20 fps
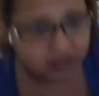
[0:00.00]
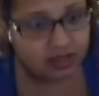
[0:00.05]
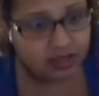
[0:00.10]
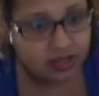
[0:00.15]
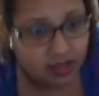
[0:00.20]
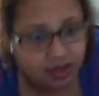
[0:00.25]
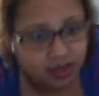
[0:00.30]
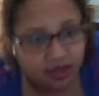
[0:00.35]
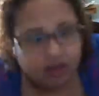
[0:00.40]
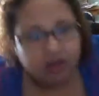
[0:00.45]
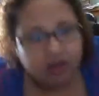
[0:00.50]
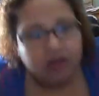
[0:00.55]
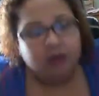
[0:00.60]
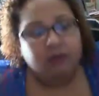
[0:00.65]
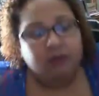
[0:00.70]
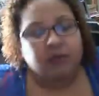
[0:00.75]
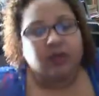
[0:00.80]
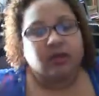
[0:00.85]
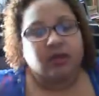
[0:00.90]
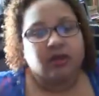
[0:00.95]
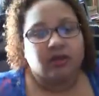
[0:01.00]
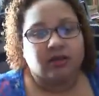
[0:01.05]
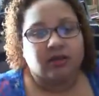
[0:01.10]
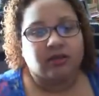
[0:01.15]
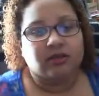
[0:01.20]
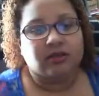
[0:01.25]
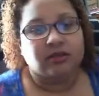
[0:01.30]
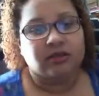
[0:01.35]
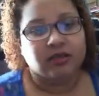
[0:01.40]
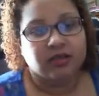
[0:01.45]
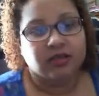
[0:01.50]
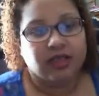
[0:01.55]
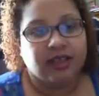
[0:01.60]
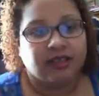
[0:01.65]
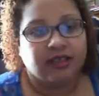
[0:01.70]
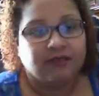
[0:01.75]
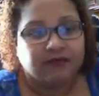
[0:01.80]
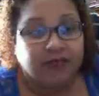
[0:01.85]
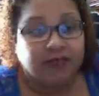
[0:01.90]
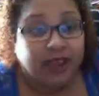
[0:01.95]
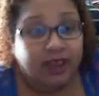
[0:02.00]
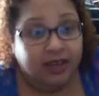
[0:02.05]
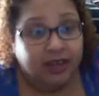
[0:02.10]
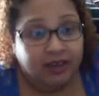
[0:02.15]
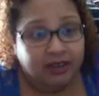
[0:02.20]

sun because they fade.